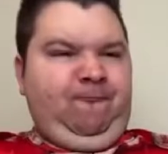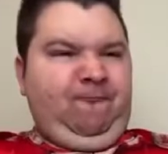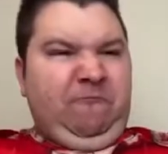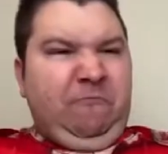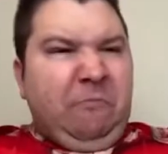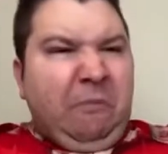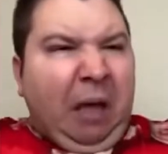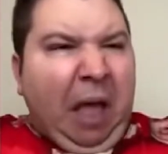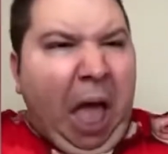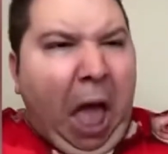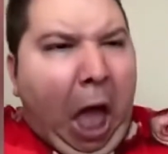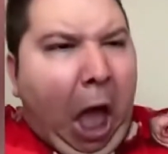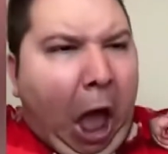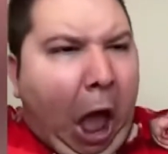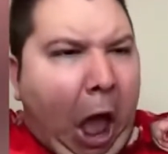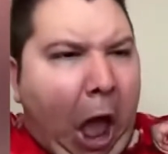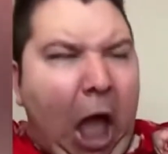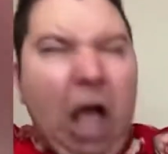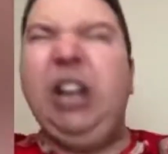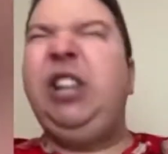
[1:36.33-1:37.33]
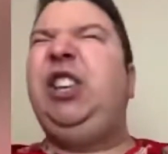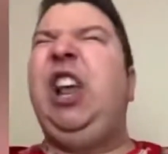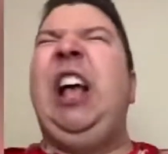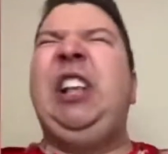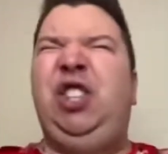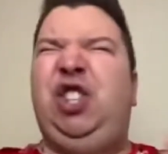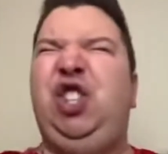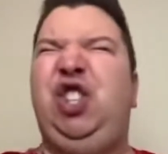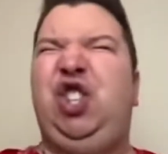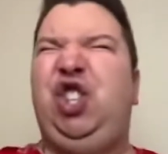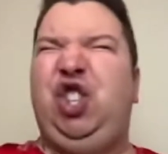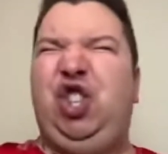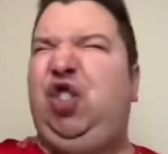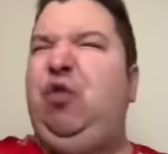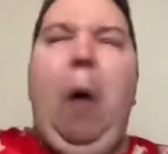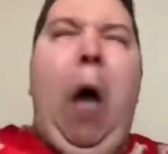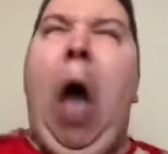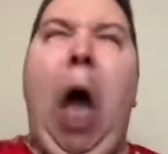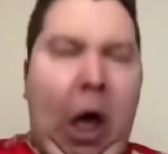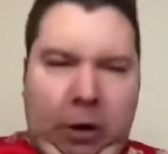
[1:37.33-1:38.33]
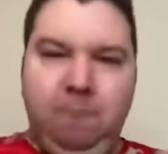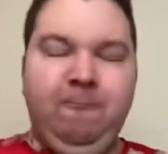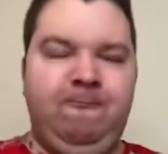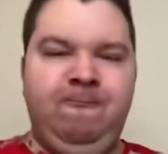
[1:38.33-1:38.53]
little beans. Yes. Oh.